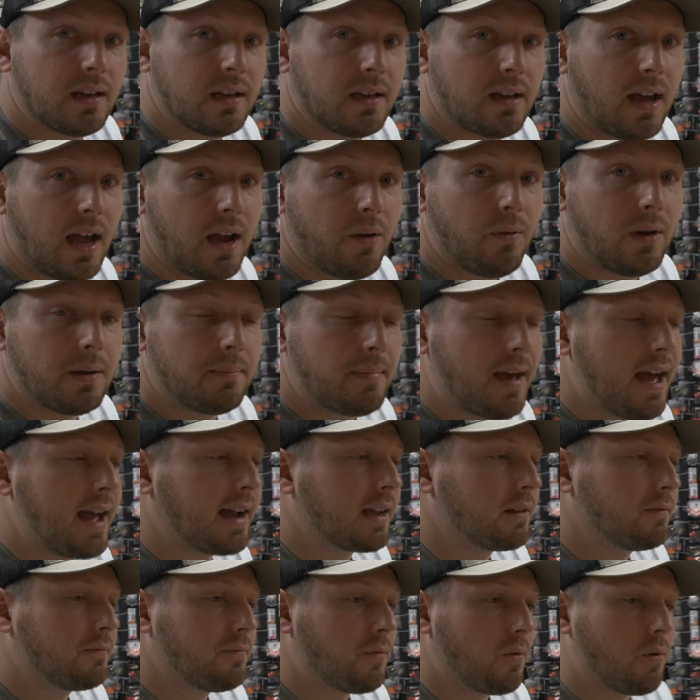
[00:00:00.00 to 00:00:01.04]
I went
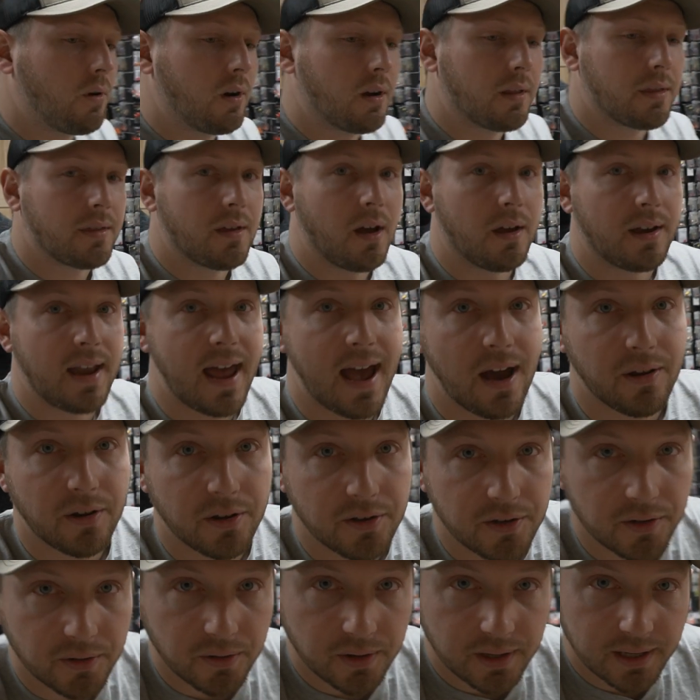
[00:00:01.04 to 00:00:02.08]
back and forth on how to
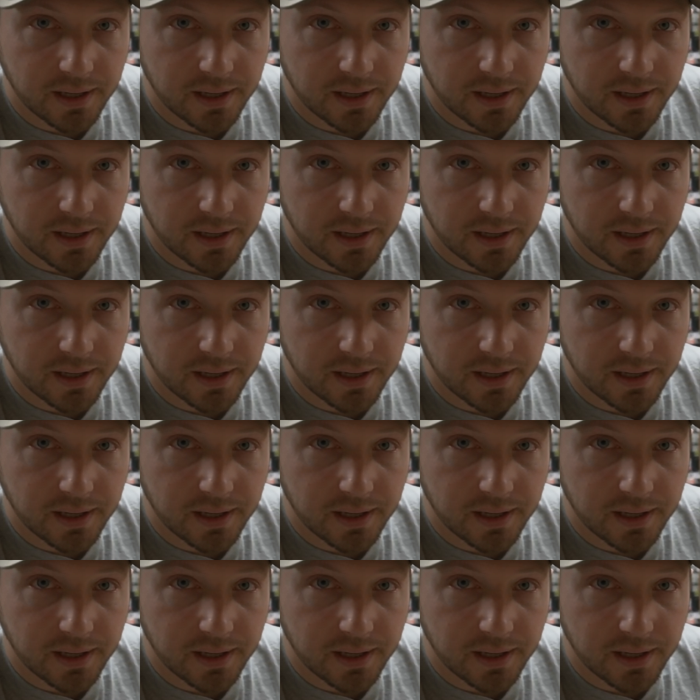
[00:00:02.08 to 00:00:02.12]
do